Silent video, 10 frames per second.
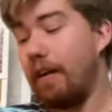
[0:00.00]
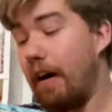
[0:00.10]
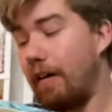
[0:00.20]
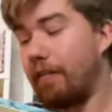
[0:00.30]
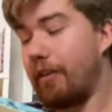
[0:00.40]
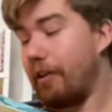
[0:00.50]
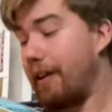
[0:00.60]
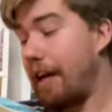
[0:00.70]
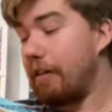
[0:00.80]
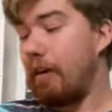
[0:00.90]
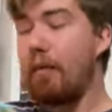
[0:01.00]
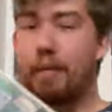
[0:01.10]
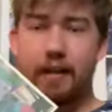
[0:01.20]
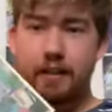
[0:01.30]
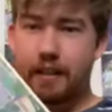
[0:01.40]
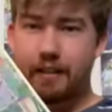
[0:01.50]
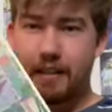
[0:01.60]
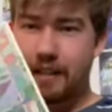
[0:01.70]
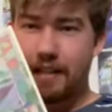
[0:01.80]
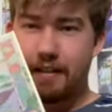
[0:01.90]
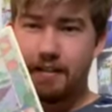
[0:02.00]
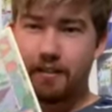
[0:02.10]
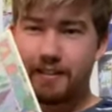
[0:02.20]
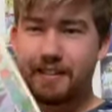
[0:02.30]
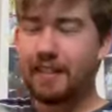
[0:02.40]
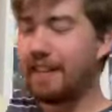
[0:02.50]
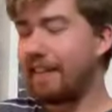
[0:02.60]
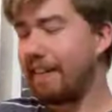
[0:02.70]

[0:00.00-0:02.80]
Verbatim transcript: a very romantic scene, it looks like.